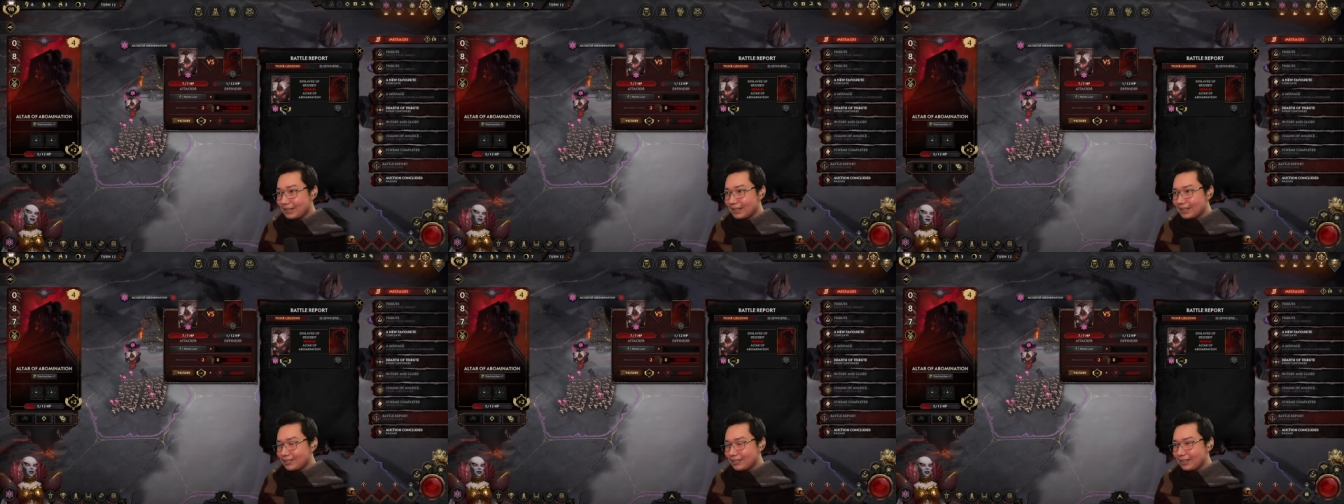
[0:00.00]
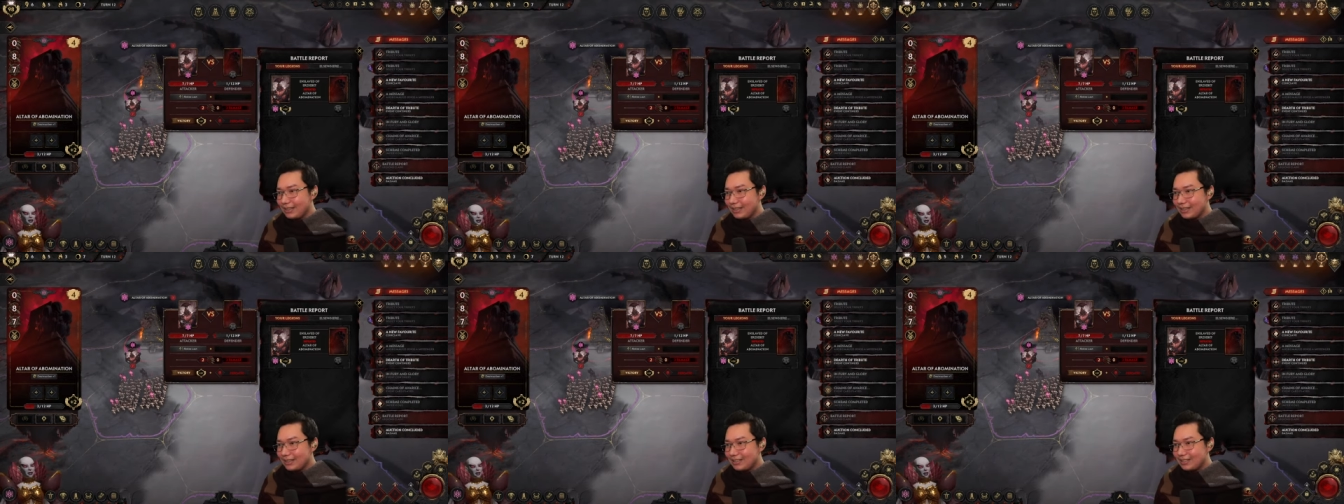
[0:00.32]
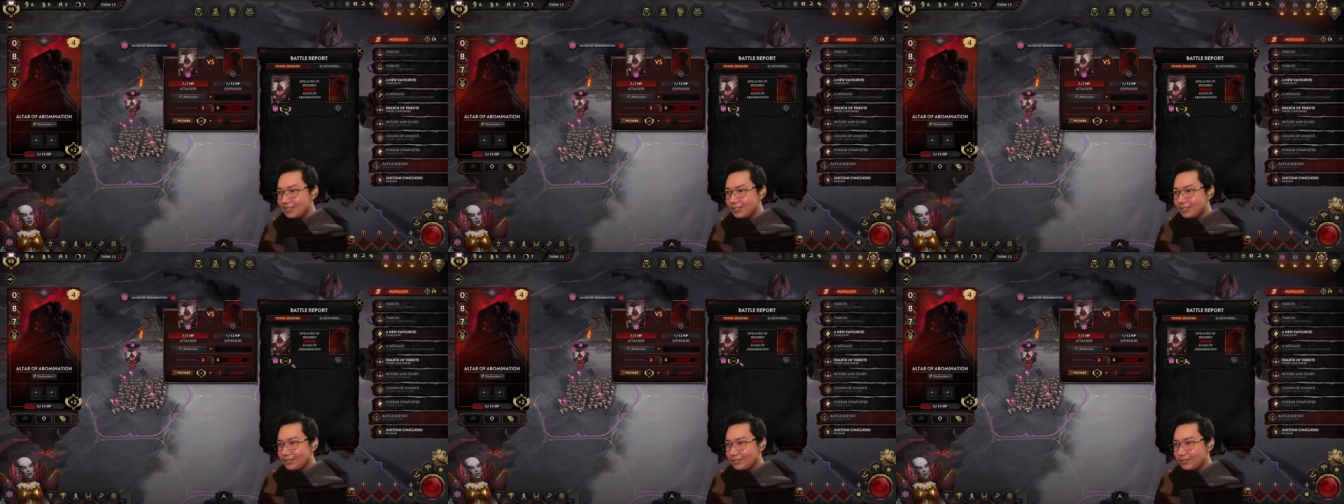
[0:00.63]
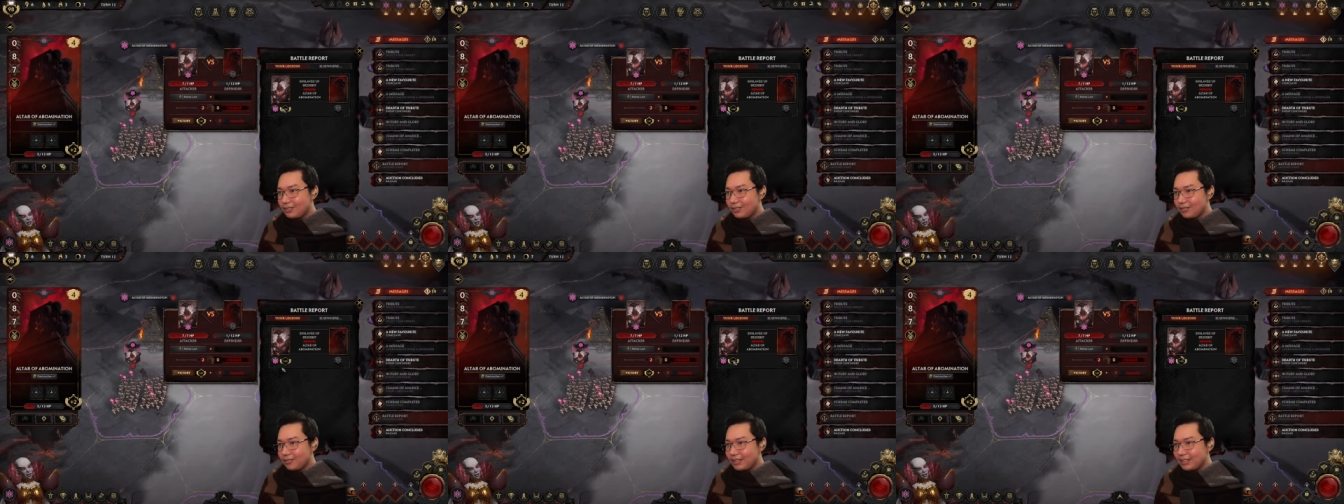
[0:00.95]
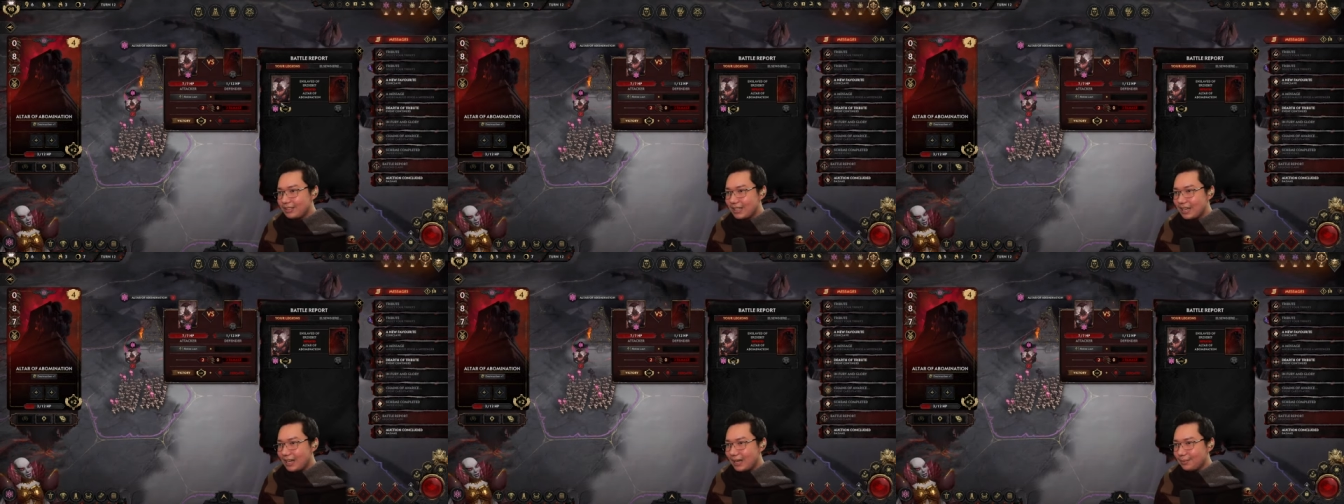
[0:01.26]
So I think this is three
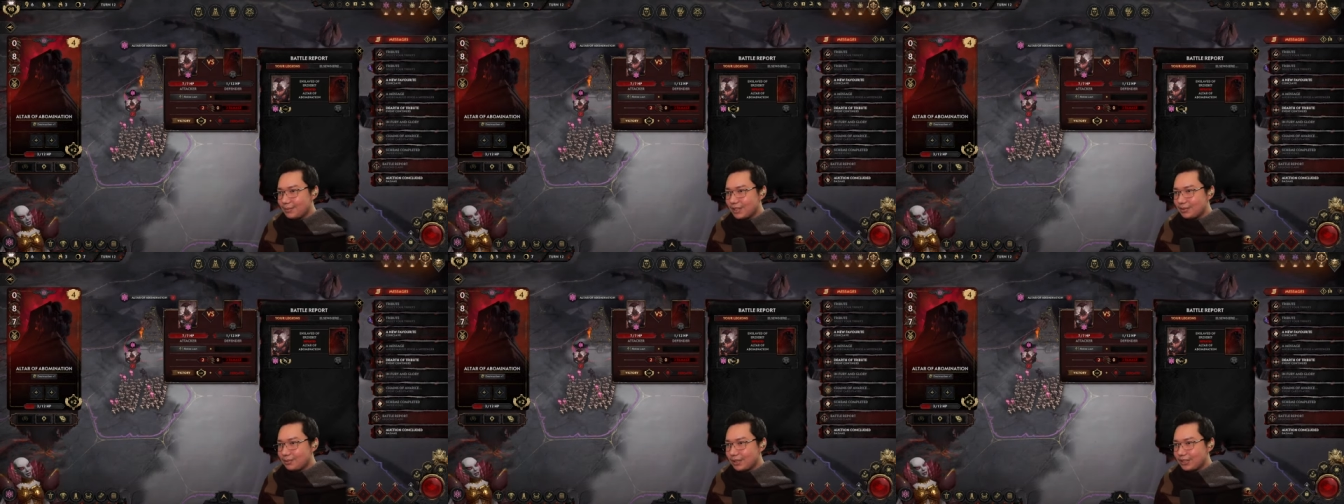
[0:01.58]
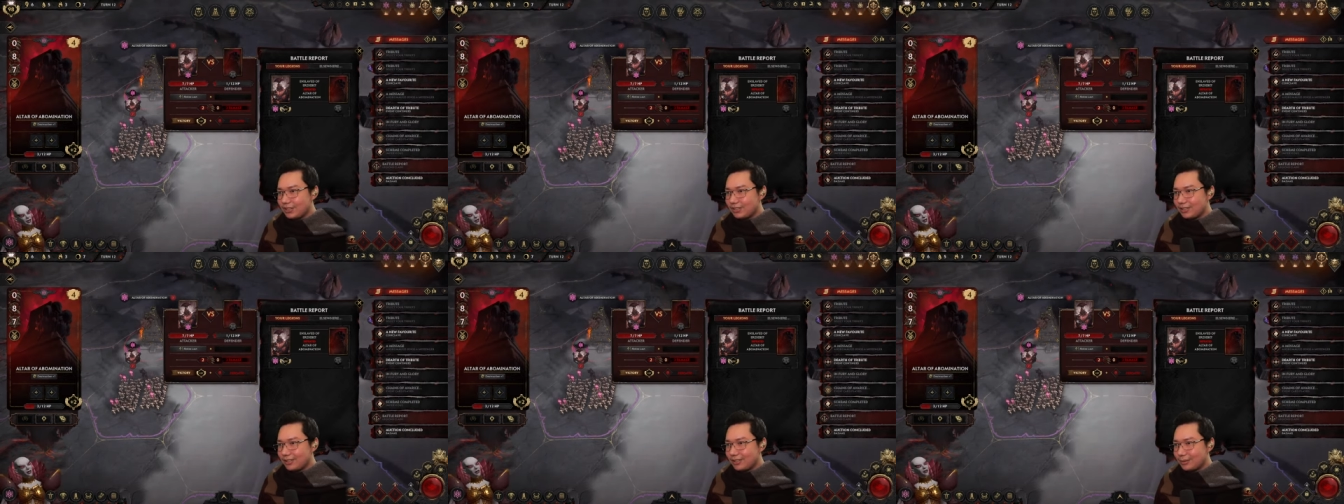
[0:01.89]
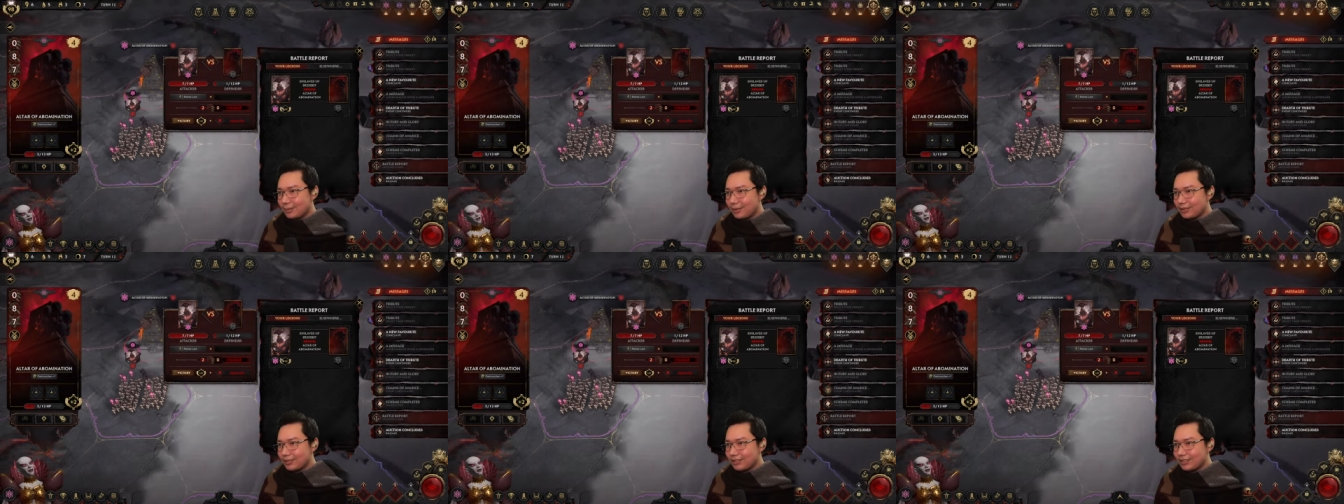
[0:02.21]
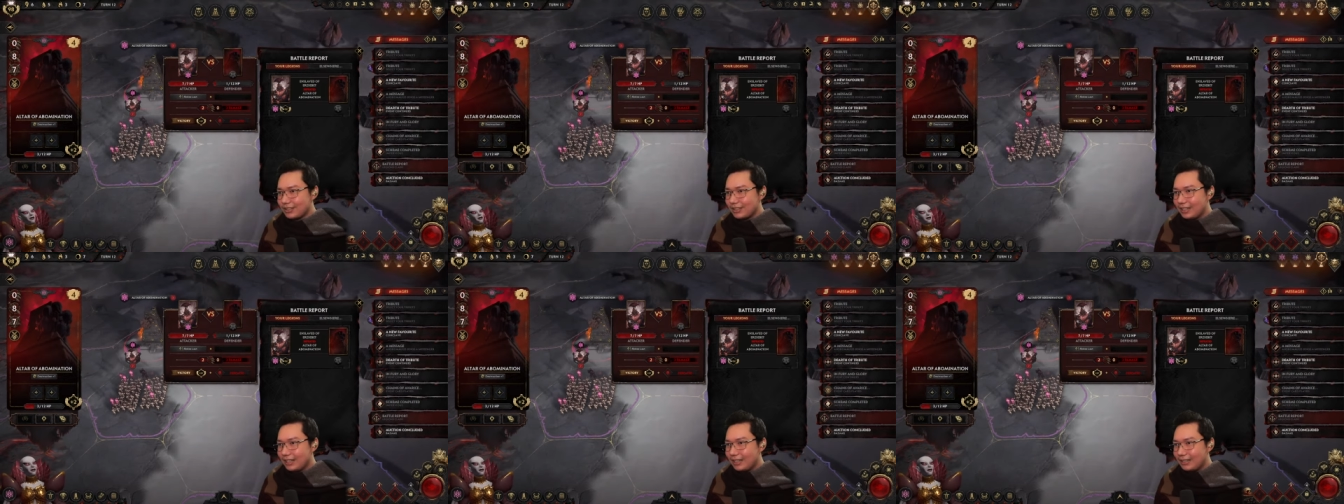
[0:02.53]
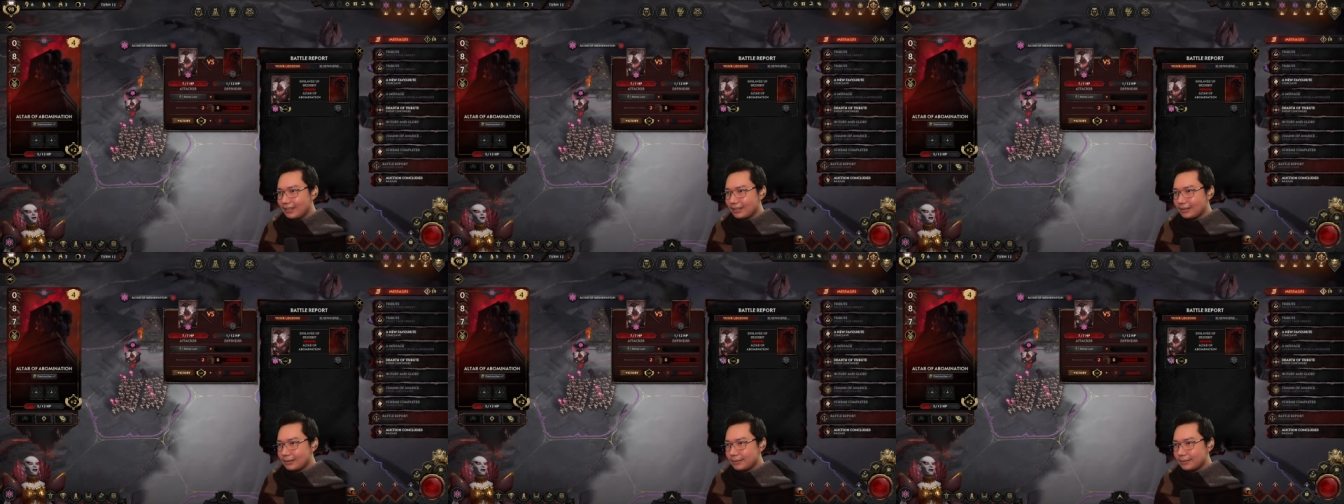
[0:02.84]
times as much as you're supposed to get.